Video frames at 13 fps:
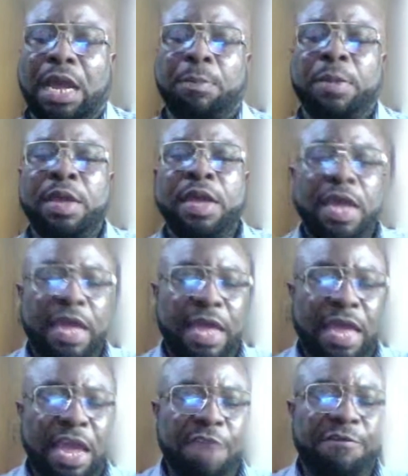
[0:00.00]
if the
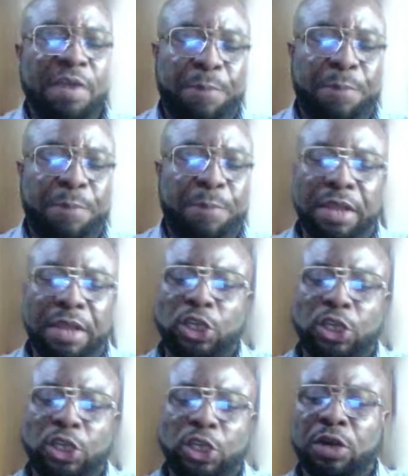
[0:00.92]
implementation
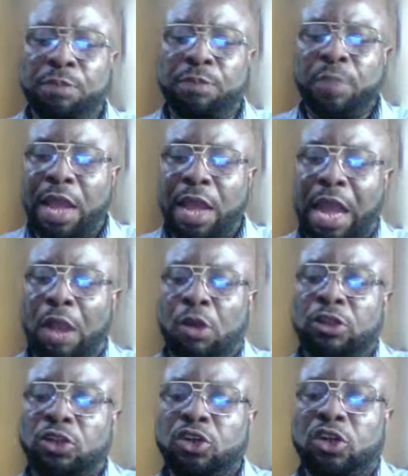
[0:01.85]
and continuous
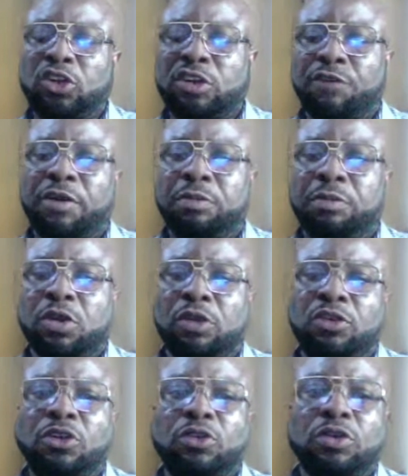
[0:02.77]
reforms continue to
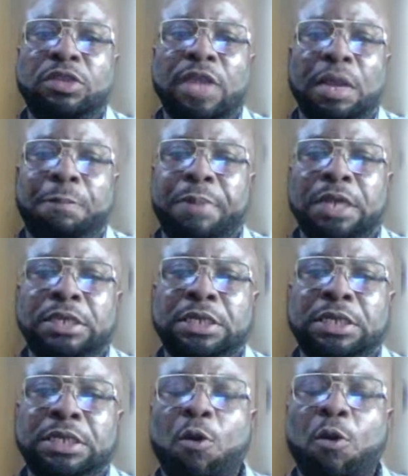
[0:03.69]
take place, we
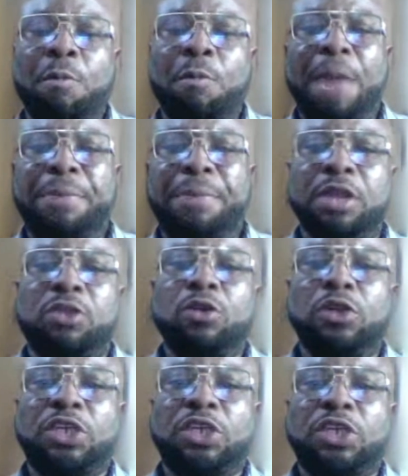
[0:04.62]
might begin to see
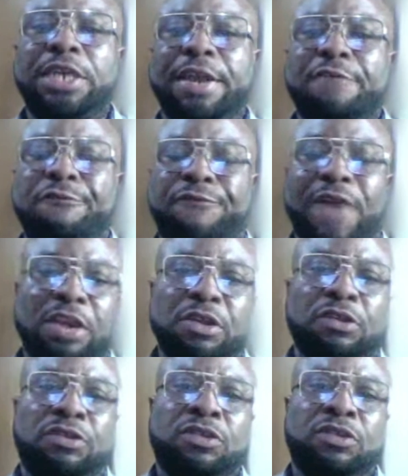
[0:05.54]
the values,
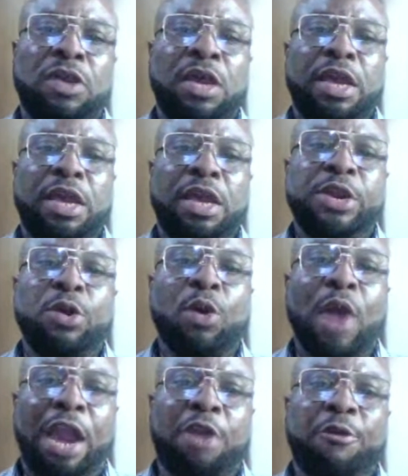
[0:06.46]

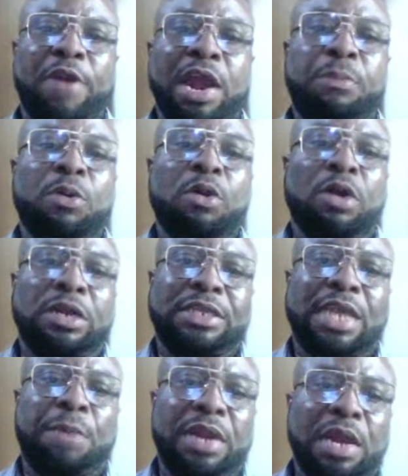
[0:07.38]
accruable or
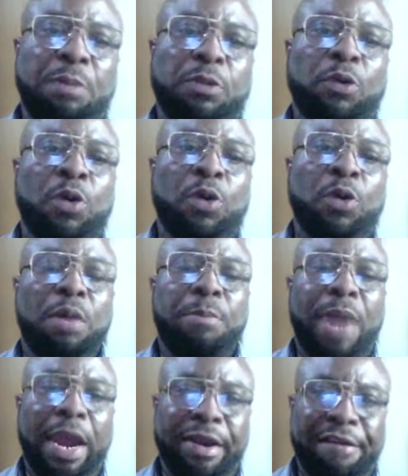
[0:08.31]
determinable by the
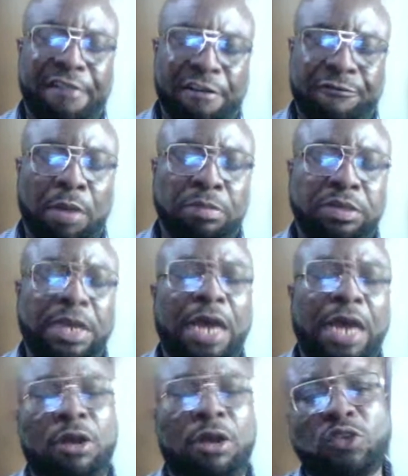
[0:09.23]
reforms. And also,
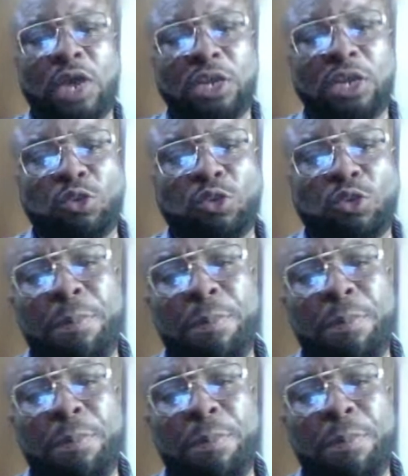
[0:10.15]
as we begin to